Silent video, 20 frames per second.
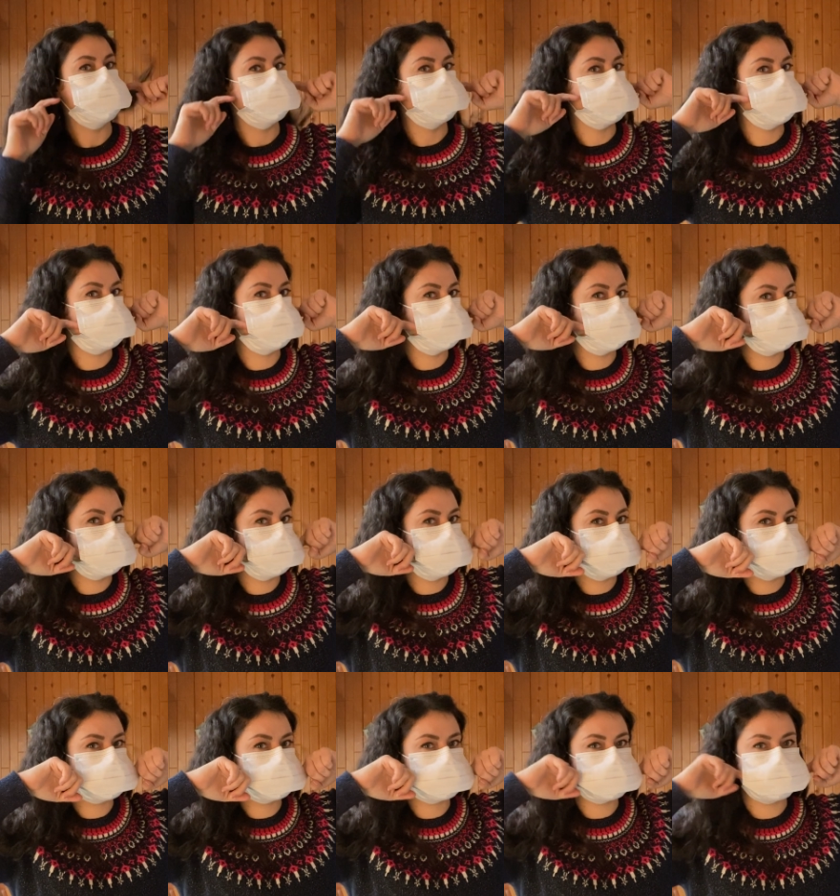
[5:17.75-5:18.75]
but that
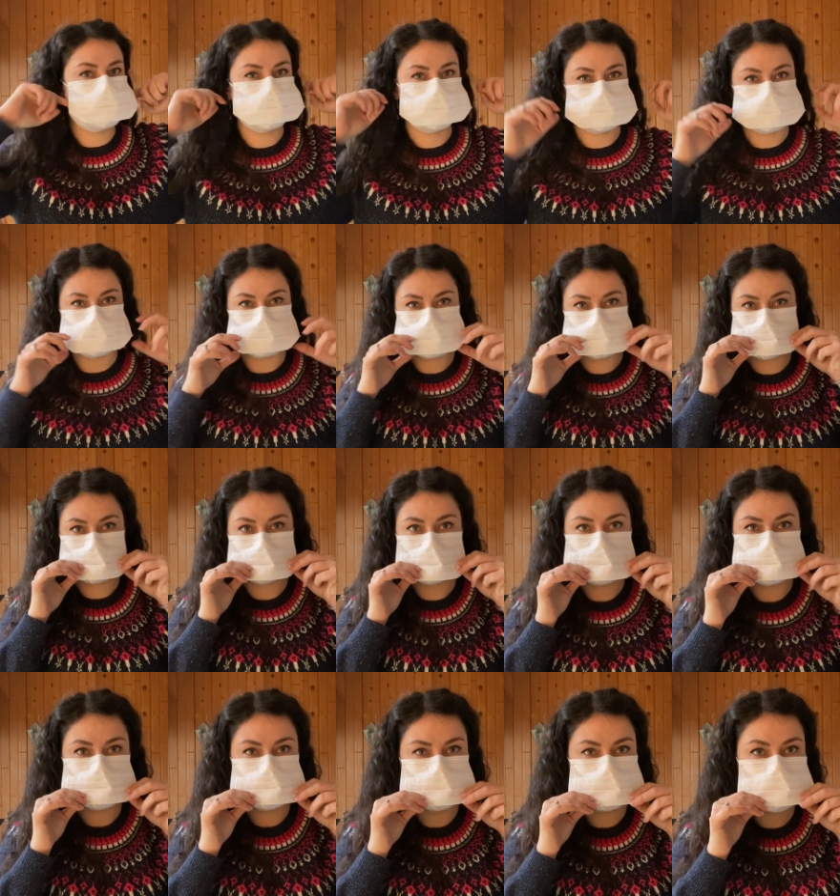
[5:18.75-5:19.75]
allows for the flute to come
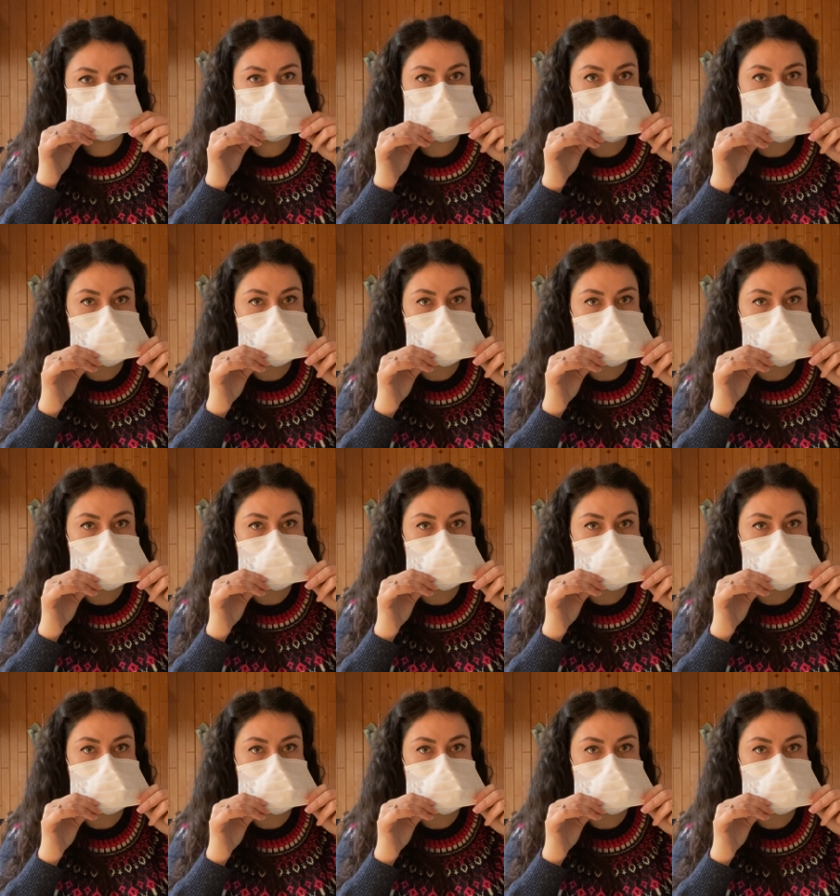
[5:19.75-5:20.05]
in.